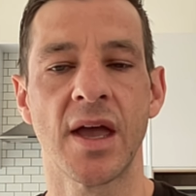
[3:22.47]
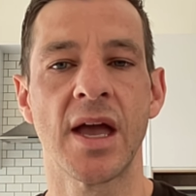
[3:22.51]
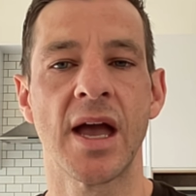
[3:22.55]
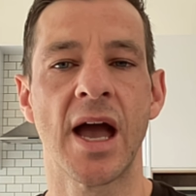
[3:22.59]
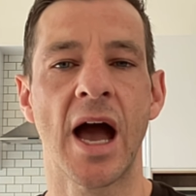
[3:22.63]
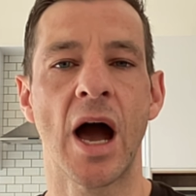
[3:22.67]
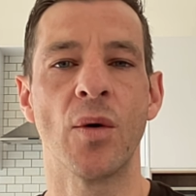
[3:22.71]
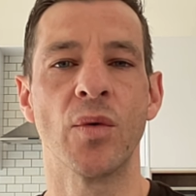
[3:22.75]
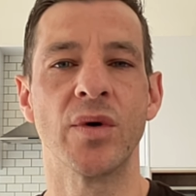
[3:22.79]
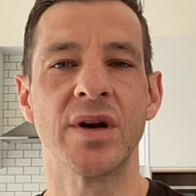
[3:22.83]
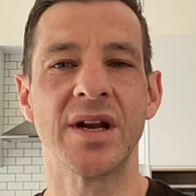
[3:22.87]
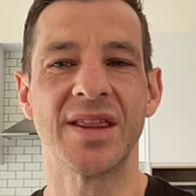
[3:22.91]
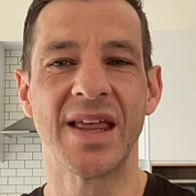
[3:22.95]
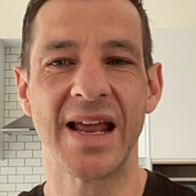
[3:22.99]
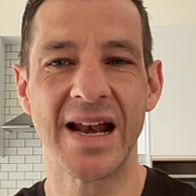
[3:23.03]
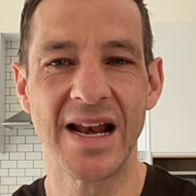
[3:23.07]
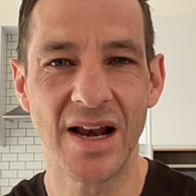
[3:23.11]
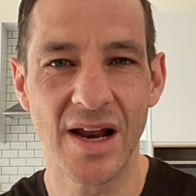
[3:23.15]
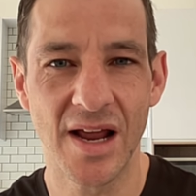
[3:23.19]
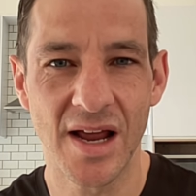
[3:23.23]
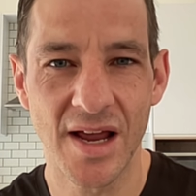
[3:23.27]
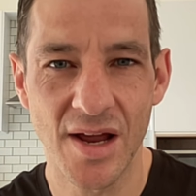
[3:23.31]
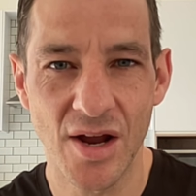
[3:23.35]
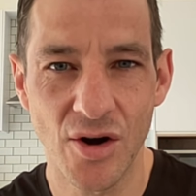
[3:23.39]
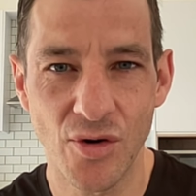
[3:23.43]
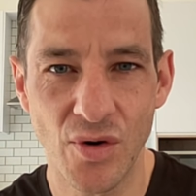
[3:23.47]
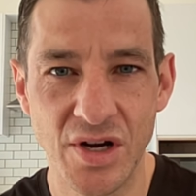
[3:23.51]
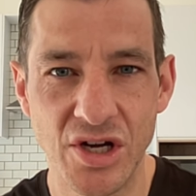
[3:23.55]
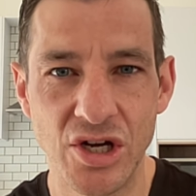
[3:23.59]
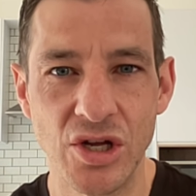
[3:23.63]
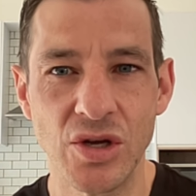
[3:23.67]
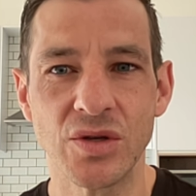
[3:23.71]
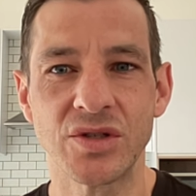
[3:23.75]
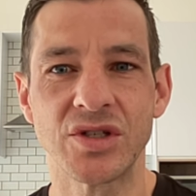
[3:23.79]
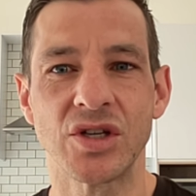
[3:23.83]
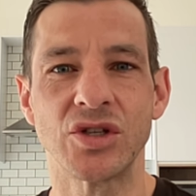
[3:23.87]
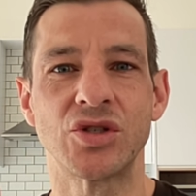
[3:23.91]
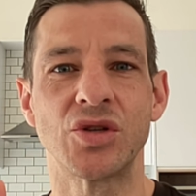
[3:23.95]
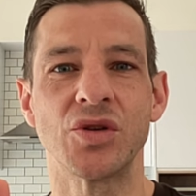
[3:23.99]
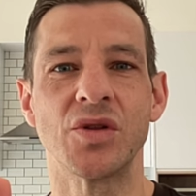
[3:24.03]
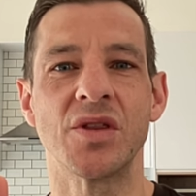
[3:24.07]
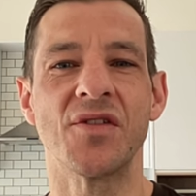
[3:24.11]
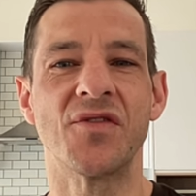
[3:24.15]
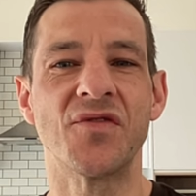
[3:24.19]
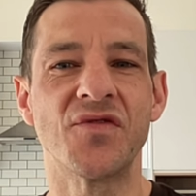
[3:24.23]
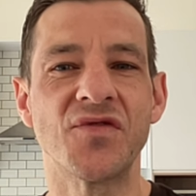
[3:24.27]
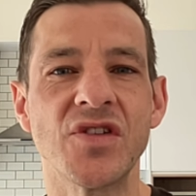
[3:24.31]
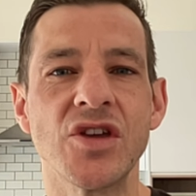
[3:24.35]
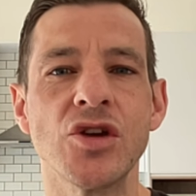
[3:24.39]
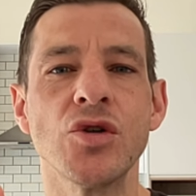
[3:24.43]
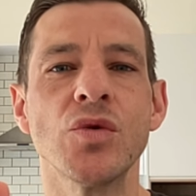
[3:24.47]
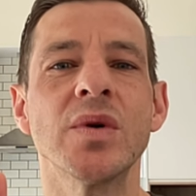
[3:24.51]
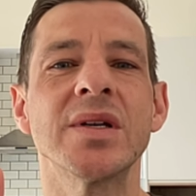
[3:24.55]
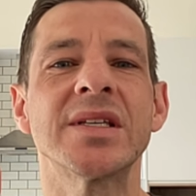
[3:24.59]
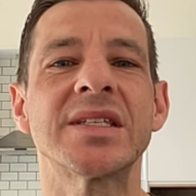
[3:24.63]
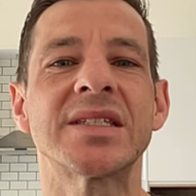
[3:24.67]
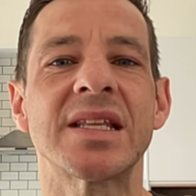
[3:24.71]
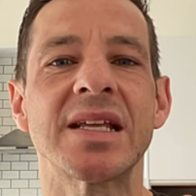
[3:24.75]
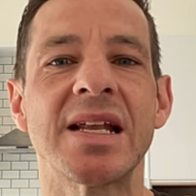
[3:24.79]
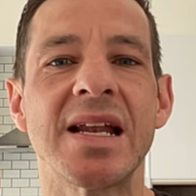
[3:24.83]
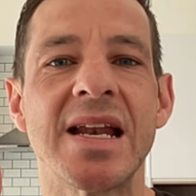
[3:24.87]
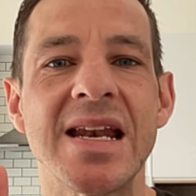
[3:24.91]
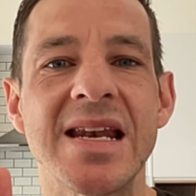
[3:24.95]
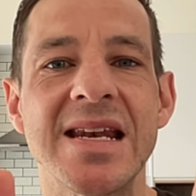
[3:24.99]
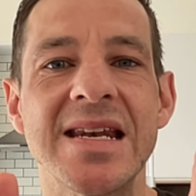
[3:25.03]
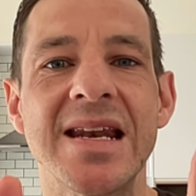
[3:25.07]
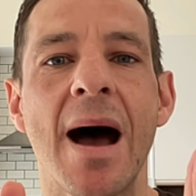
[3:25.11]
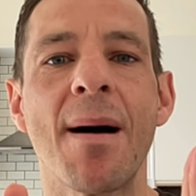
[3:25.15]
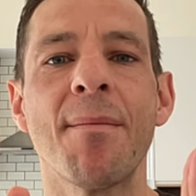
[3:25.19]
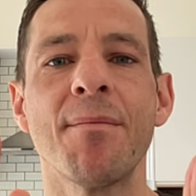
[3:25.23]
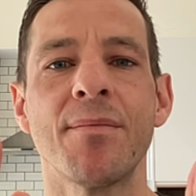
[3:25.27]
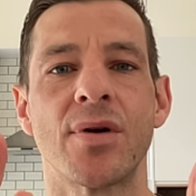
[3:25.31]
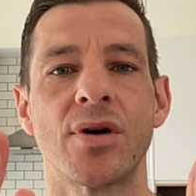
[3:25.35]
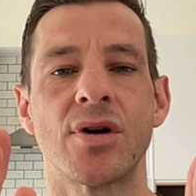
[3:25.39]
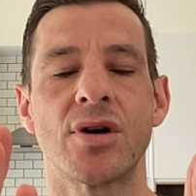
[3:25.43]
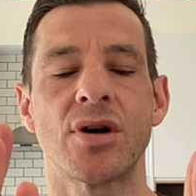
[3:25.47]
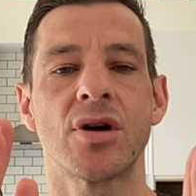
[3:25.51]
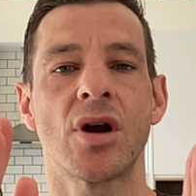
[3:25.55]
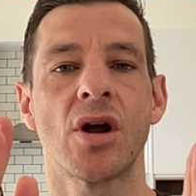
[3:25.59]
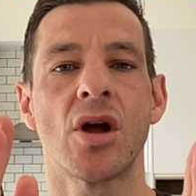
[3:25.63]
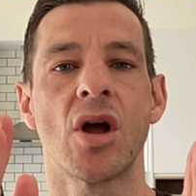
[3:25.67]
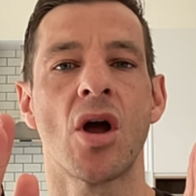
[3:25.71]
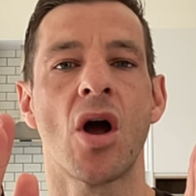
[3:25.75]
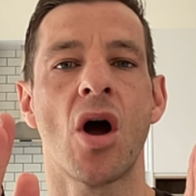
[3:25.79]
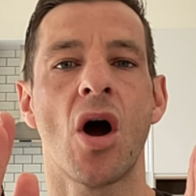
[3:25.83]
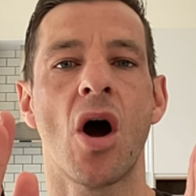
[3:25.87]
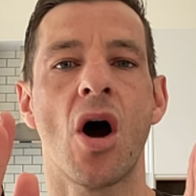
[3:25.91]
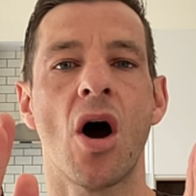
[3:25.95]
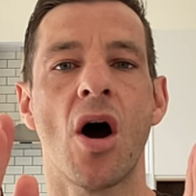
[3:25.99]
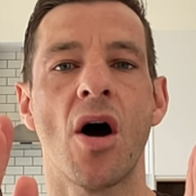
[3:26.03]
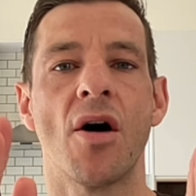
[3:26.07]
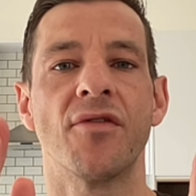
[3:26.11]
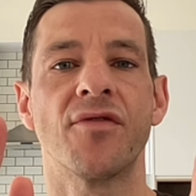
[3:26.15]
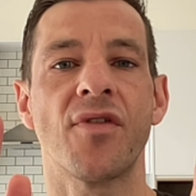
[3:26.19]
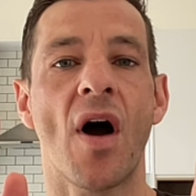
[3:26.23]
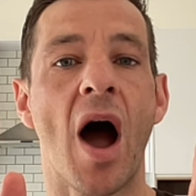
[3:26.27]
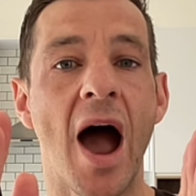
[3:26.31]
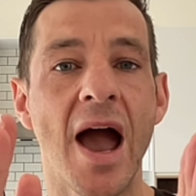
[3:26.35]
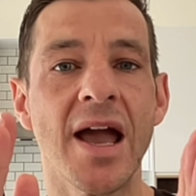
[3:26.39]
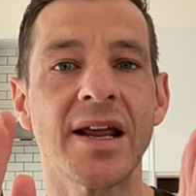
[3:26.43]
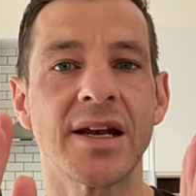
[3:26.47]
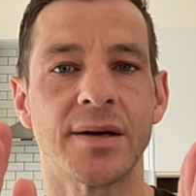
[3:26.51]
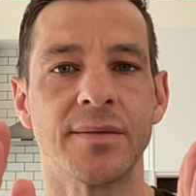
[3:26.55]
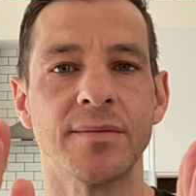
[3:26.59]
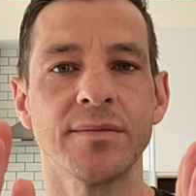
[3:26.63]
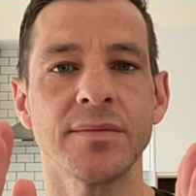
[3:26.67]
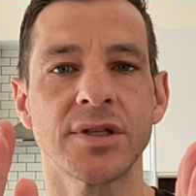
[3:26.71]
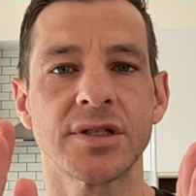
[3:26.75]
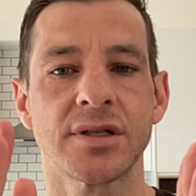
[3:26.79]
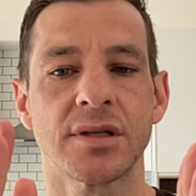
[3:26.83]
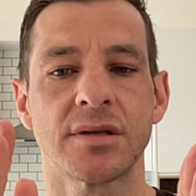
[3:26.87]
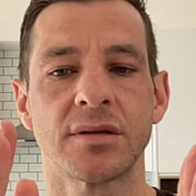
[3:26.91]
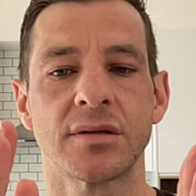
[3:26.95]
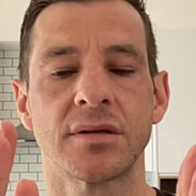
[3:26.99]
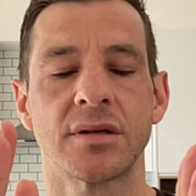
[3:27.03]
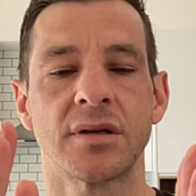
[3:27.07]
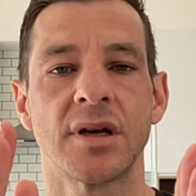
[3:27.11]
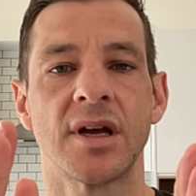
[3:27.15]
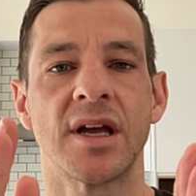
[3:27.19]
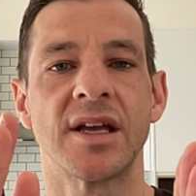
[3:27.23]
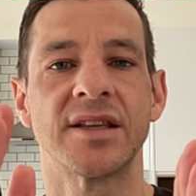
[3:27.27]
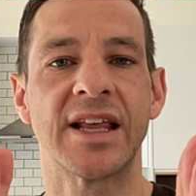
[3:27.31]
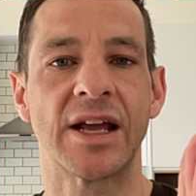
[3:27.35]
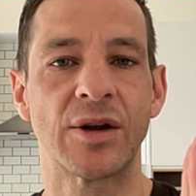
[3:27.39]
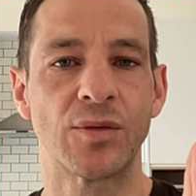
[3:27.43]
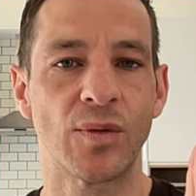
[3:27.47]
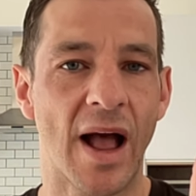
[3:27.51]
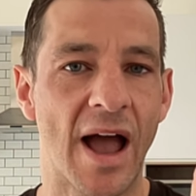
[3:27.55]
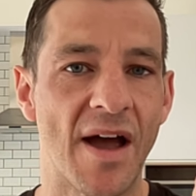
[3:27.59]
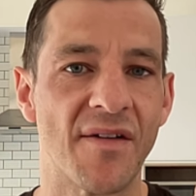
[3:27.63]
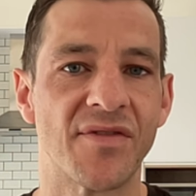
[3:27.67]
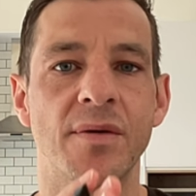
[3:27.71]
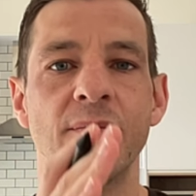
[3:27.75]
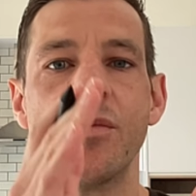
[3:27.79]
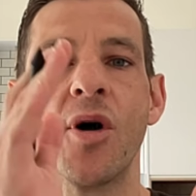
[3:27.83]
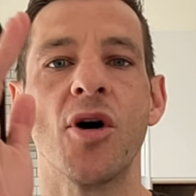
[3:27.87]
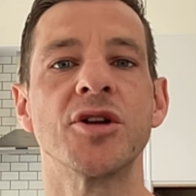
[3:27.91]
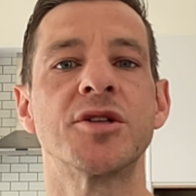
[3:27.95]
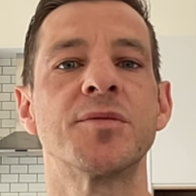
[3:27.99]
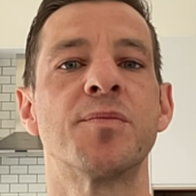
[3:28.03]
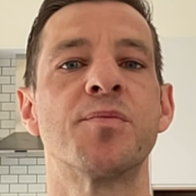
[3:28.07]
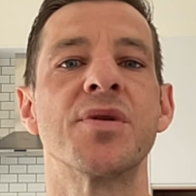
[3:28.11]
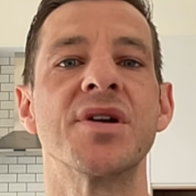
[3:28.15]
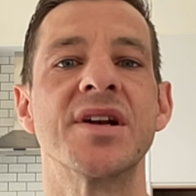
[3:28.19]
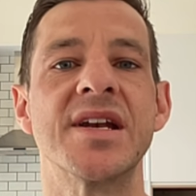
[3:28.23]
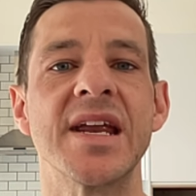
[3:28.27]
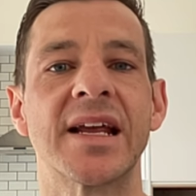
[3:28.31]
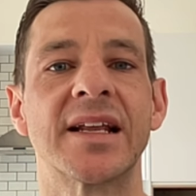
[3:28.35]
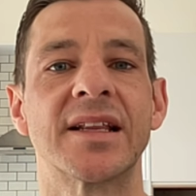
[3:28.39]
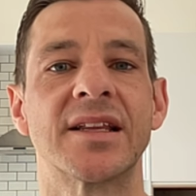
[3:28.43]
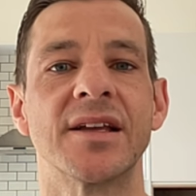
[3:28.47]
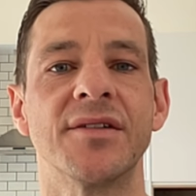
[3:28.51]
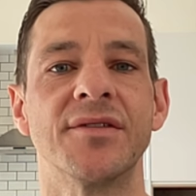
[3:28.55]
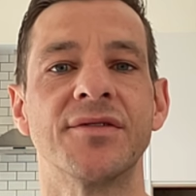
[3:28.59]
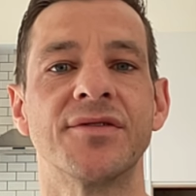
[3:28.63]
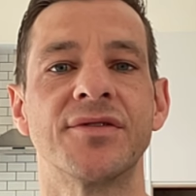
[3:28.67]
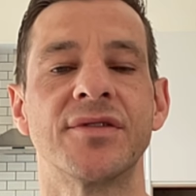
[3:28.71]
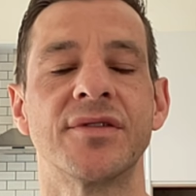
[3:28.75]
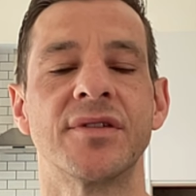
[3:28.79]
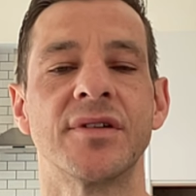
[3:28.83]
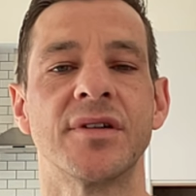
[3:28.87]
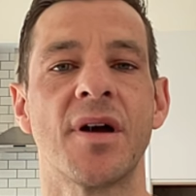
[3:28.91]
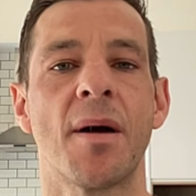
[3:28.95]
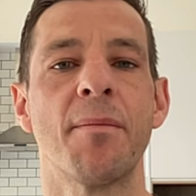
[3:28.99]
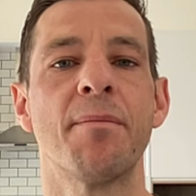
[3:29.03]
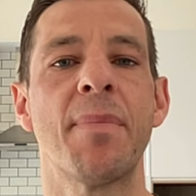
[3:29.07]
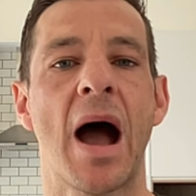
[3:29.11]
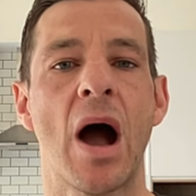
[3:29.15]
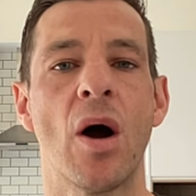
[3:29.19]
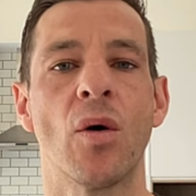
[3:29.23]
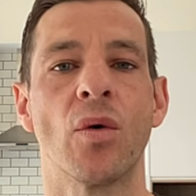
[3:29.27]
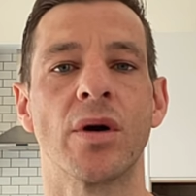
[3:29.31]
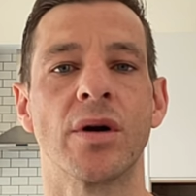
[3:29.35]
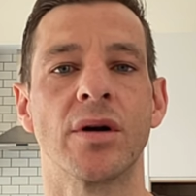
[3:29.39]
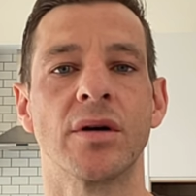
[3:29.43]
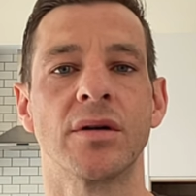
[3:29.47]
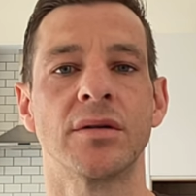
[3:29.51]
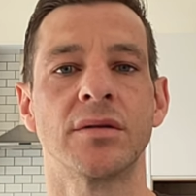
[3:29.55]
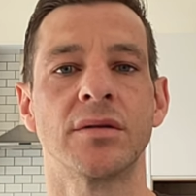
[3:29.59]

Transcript: I want to then reduce it to the fewest number of items that will have the most predictive power.